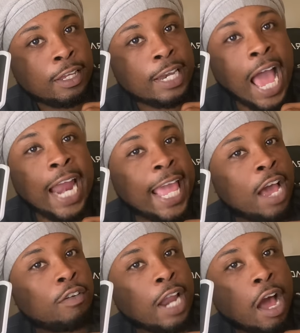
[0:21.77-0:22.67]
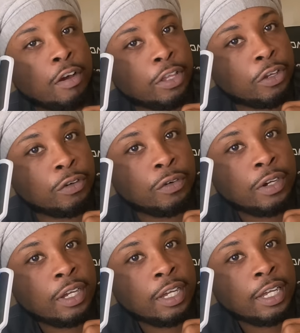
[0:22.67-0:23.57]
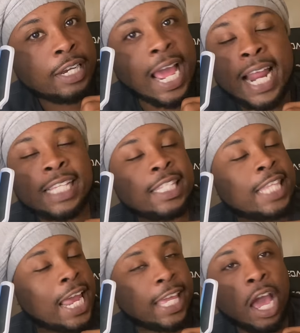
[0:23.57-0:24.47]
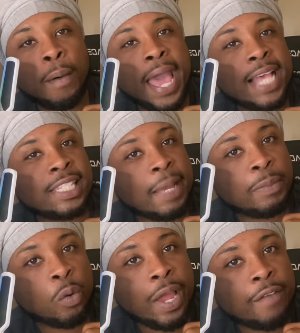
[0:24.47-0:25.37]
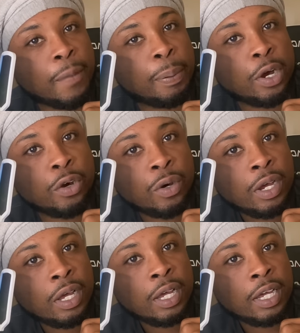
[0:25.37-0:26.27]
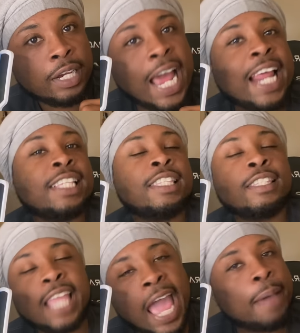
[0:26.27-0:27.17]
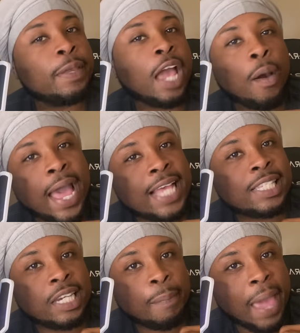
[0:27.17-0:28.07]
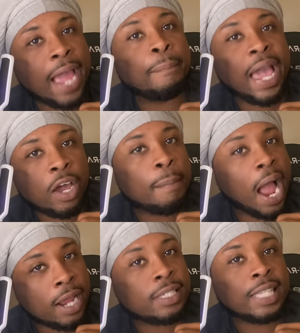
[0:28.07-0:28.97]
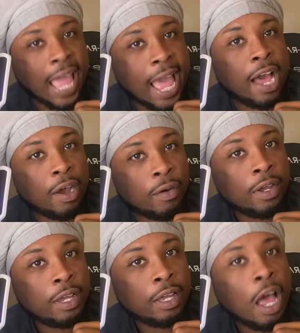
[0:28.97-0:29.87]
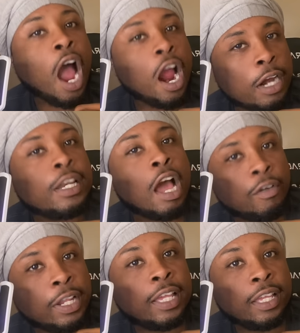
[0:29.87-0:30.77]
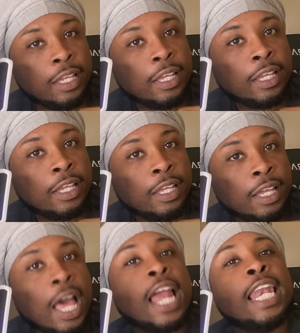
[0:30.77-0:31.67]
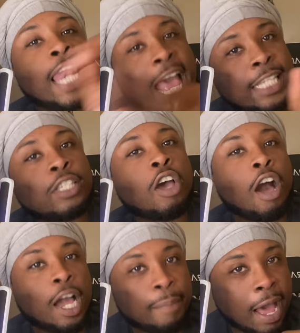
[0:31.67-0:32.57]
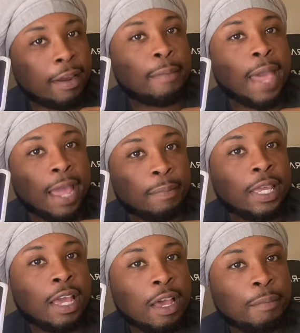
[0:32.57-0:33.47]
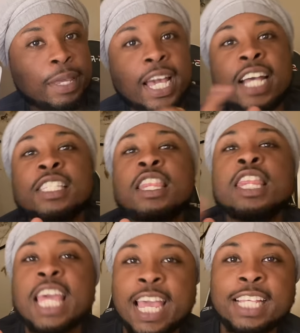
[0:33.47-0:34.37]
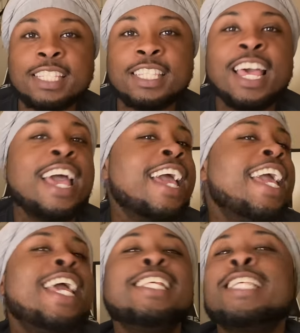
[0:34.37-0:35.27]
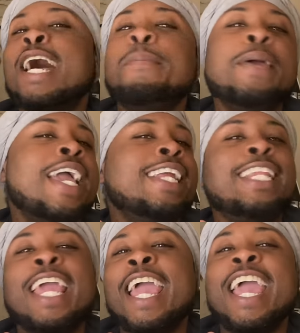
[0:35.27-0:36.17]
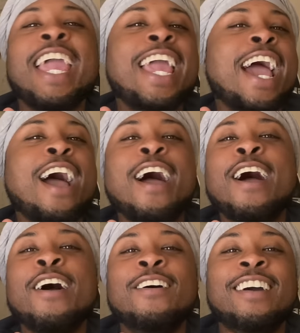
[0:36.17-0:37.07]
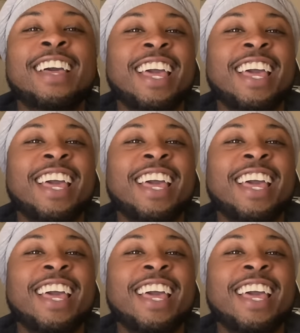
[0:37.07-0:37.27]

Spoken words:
Now they don't know you. Now they selling your ass up the river, Pooh. Now they stabbing your ass in the back, Michael Myers style. Hurt, don't it? Let's talk about it, baby. Because this is a big deal.